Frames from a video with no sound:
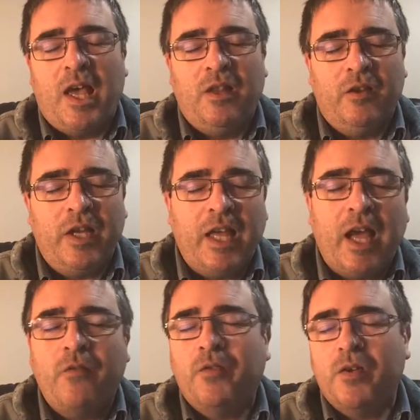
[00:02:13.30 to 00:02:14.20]
looking
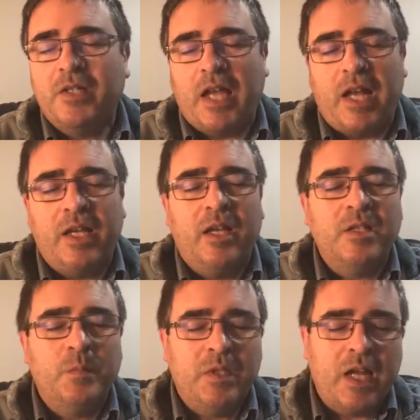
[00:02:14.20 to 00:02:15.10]
after us, guiding
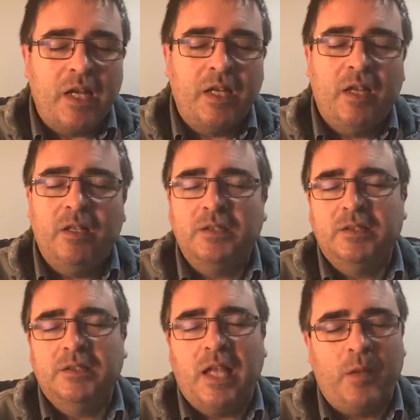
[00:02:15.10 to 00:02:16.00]
us, protecting
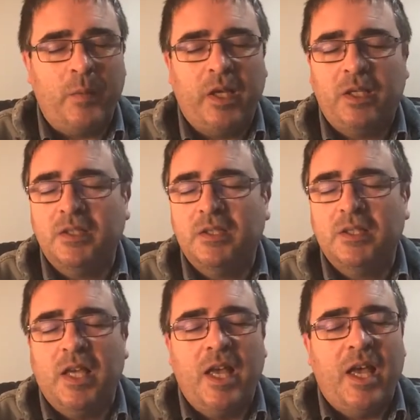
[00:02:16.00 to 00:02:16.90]
us, helping us.
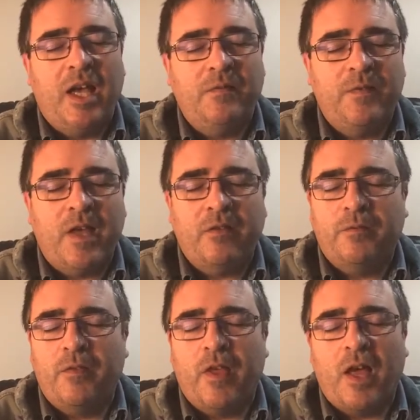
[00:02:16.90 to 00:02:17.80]
And Father,
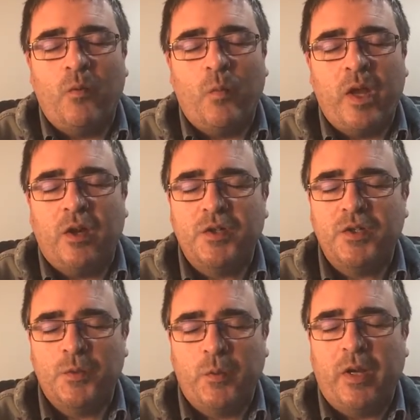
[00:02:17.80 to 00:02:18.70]
for that, we are
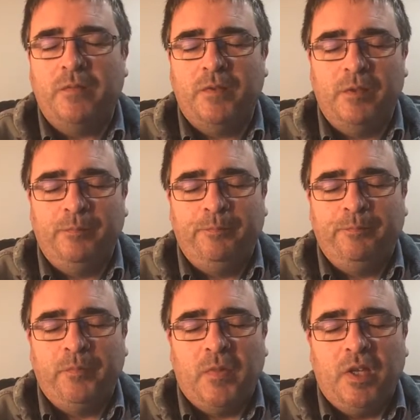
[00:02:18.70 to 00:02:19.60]
so grateful.
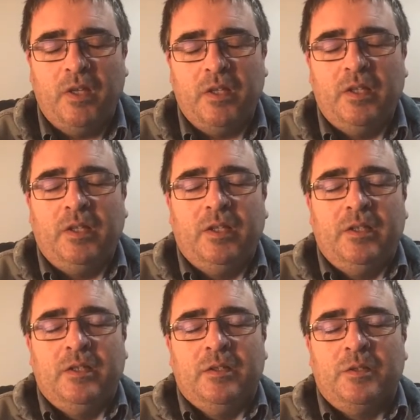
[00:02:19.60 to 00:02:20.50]

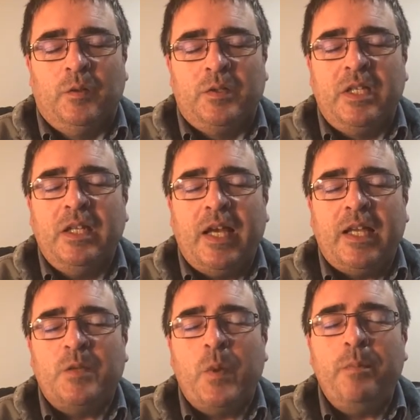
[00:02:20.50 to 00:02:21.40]
So Lord, tonight
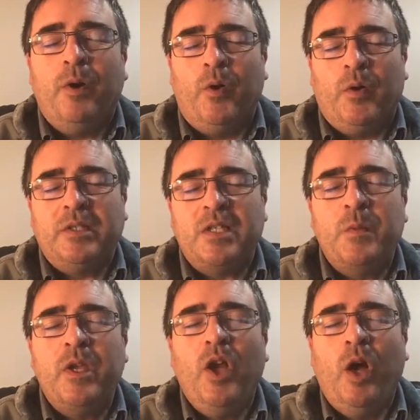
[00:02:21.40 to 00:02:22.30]
as we pause, as
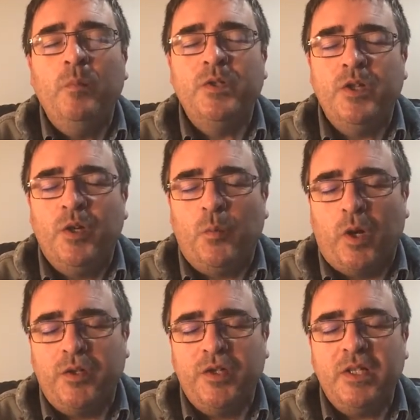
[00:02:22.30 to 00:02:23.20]
we come to your
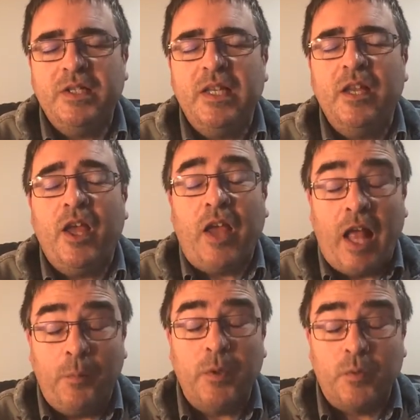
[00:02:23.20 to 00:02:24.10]
word, just
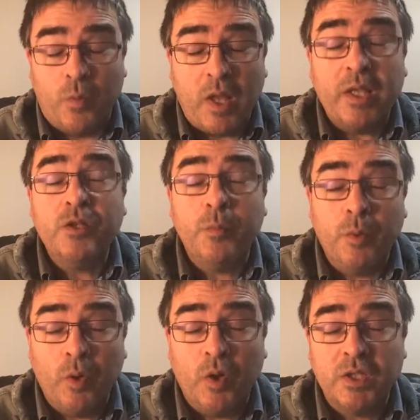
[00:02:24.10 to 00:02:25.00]
help us really to
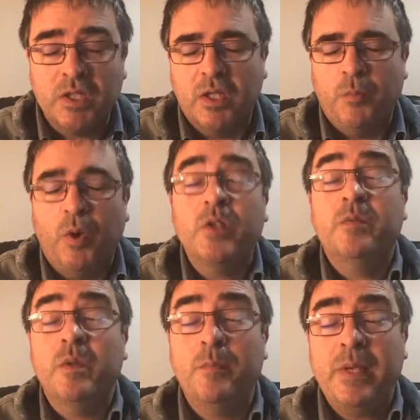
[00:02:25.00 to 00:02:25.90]
pause
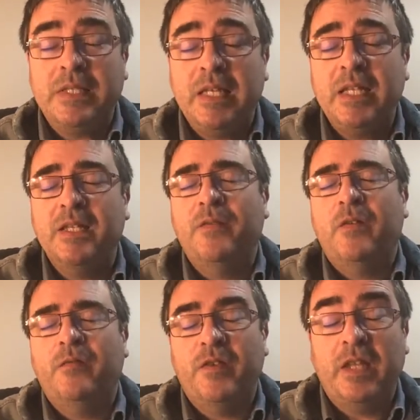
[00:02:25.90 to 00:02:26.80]
from the busyness of
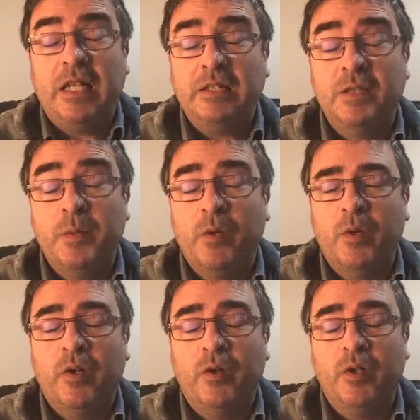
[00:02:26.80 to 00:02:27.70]
everything else that's been
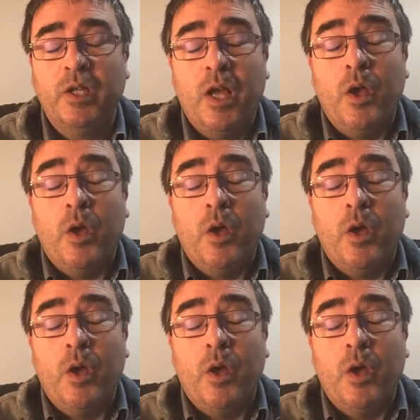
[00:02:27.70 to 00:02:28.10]
going on,